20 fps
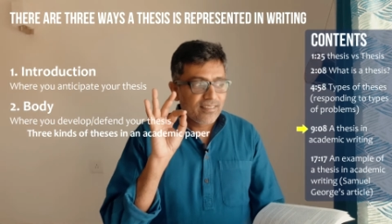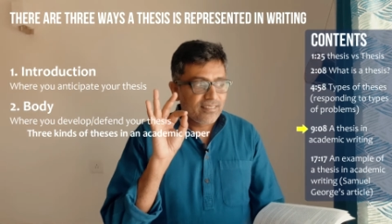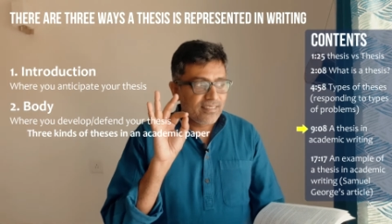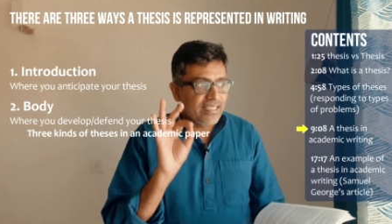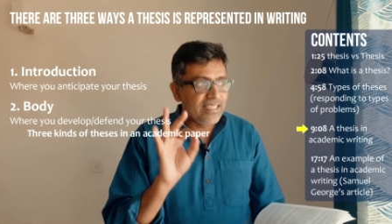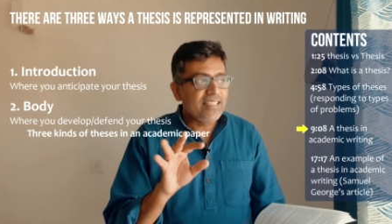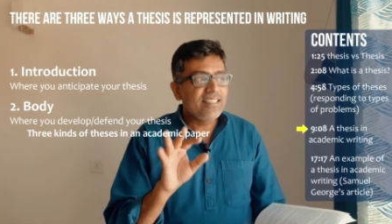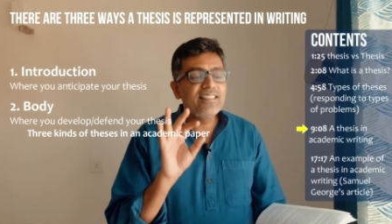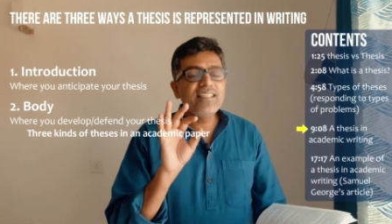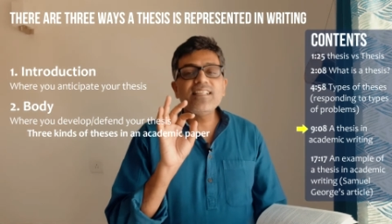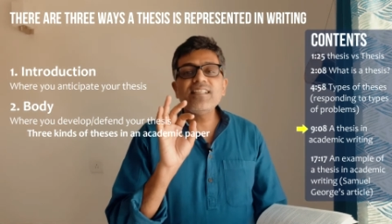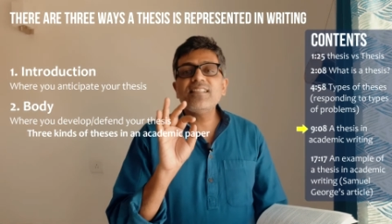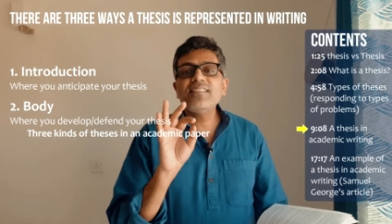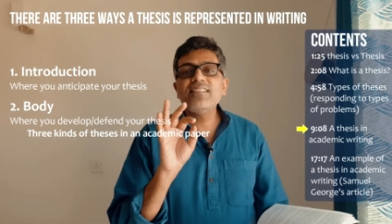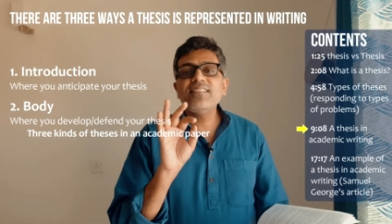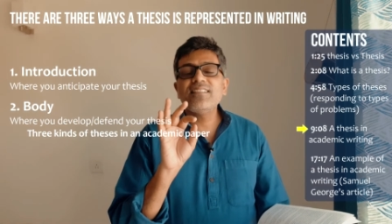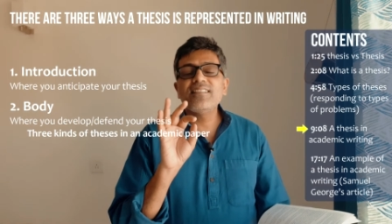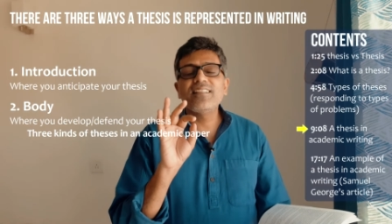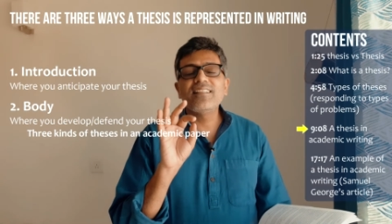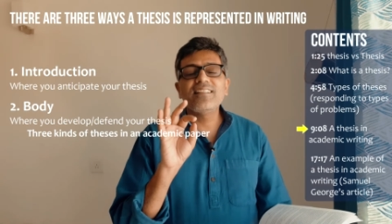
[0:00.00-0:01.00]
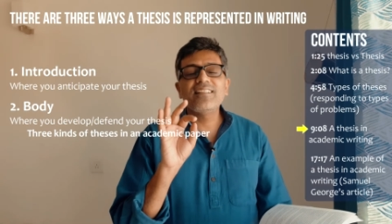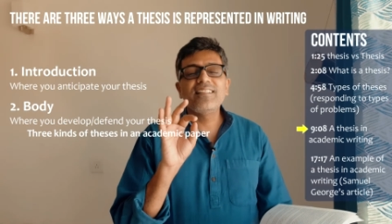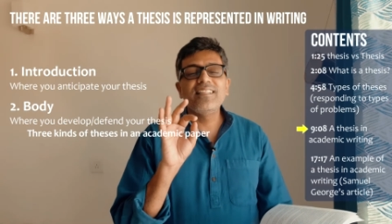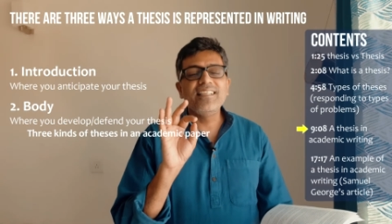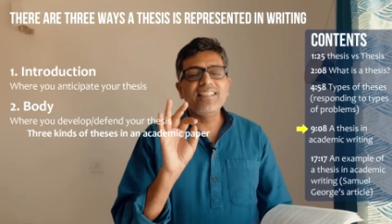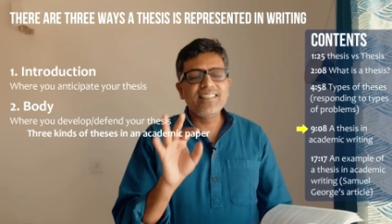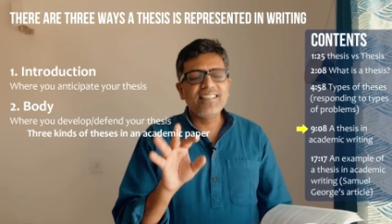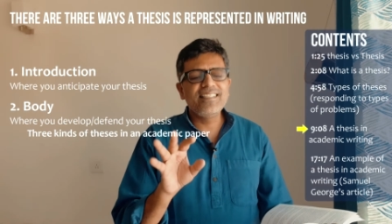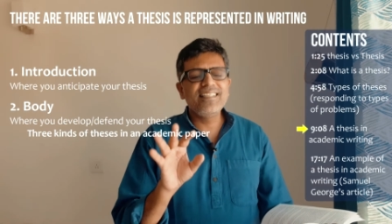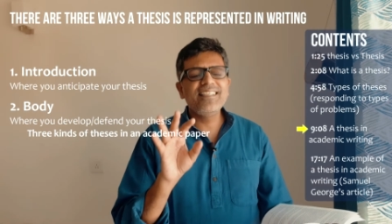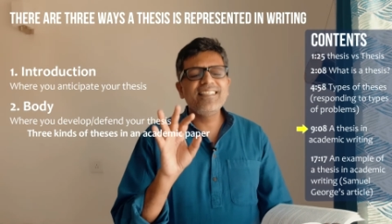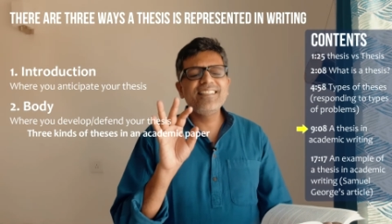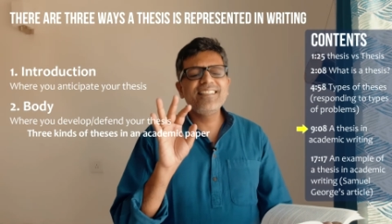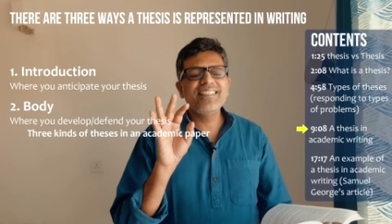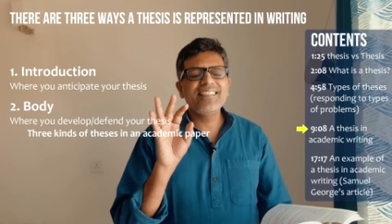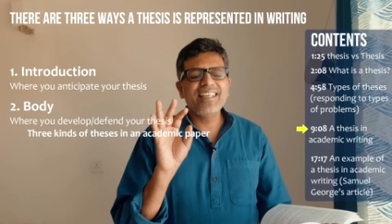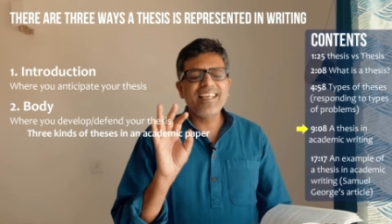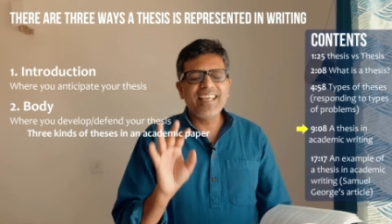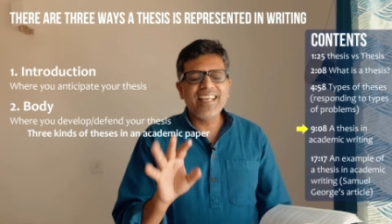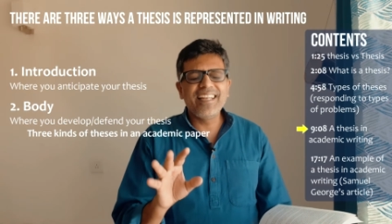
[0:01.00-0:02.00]
theses,
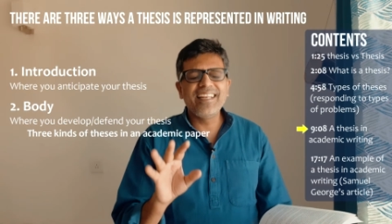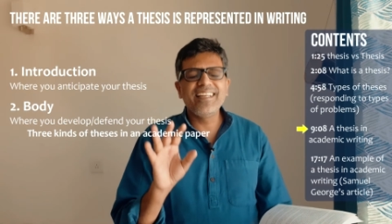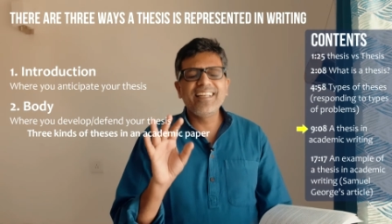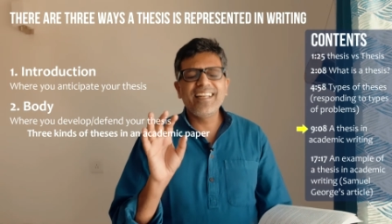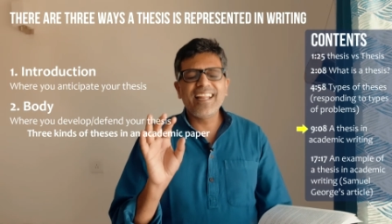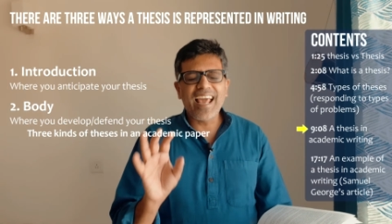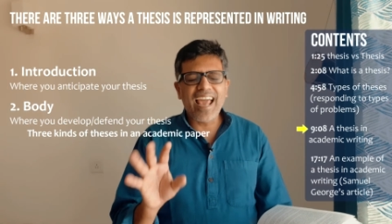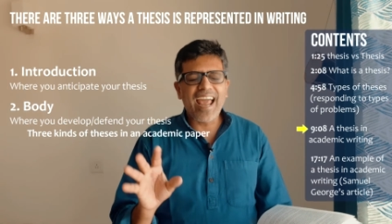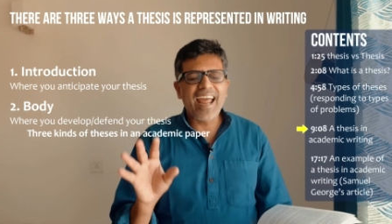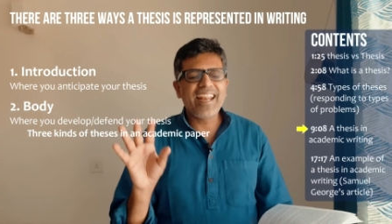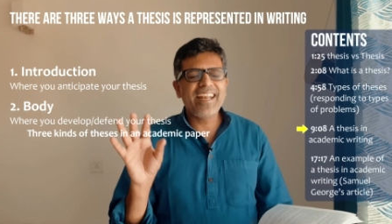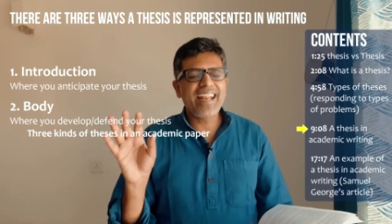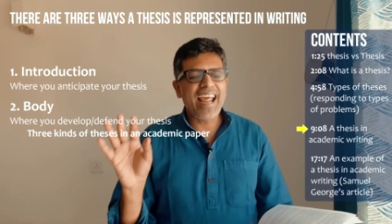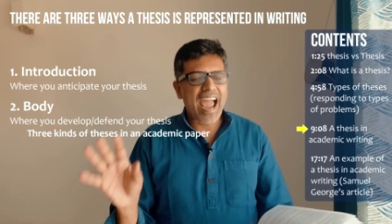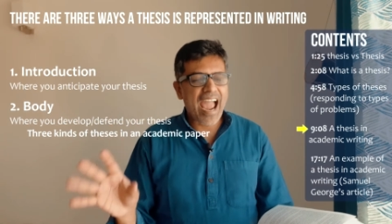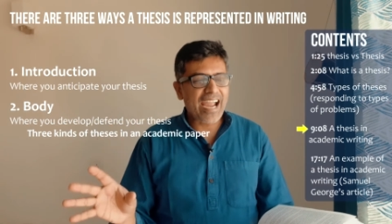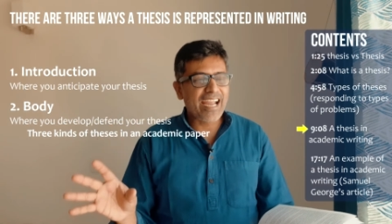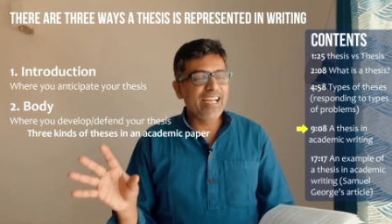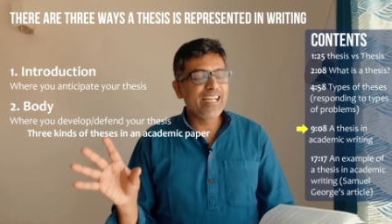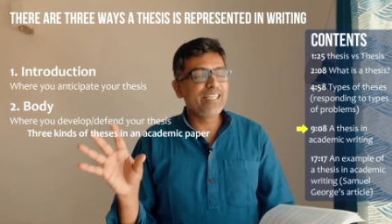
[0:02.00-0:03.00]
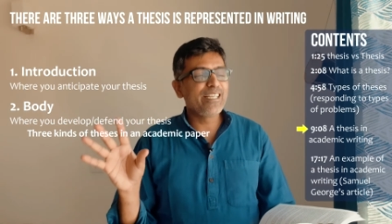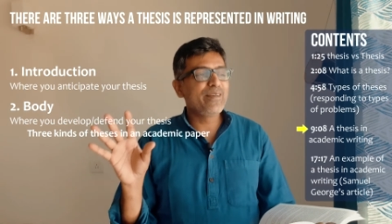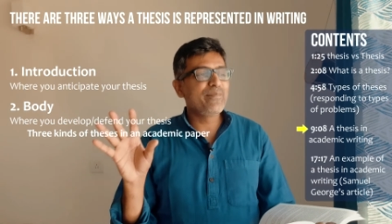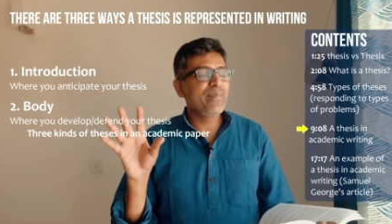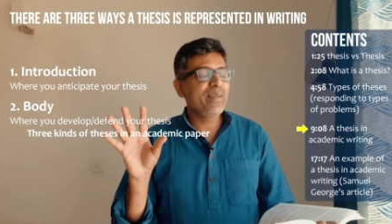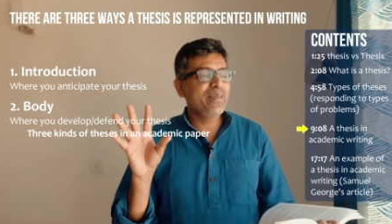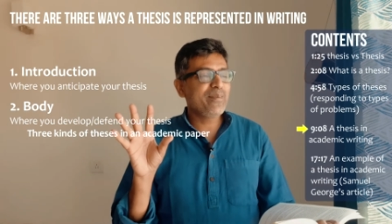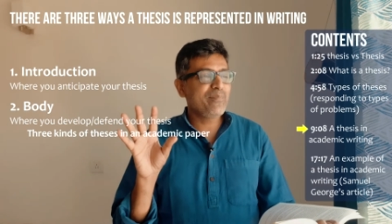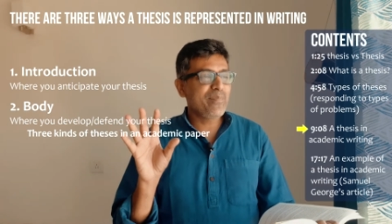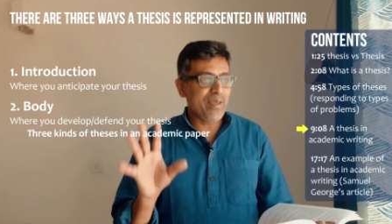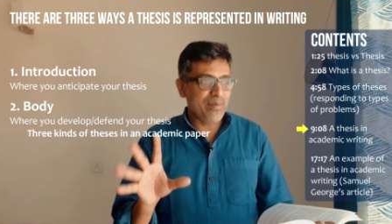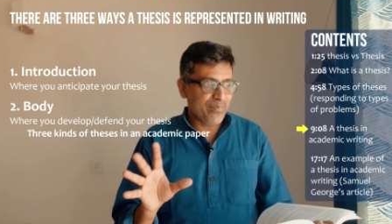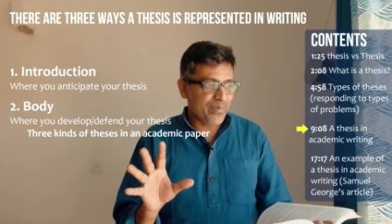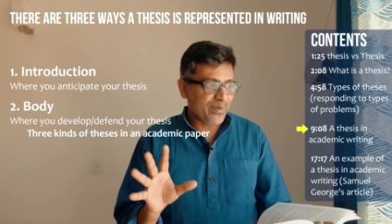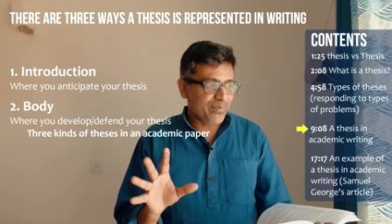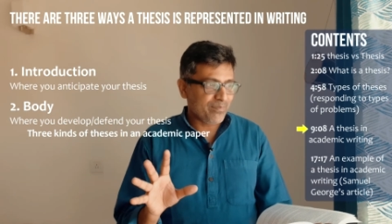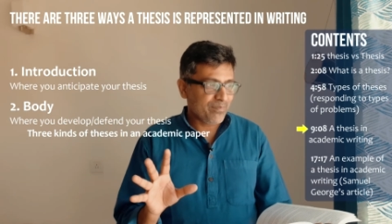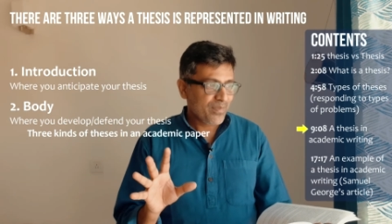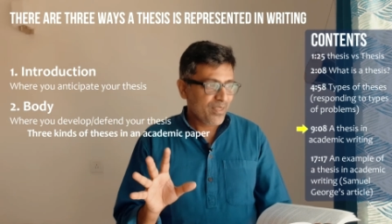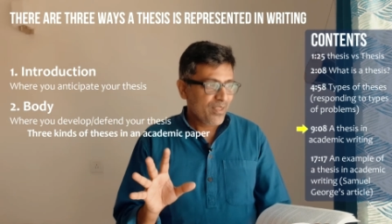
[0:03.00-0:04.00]
theses in an academic paper.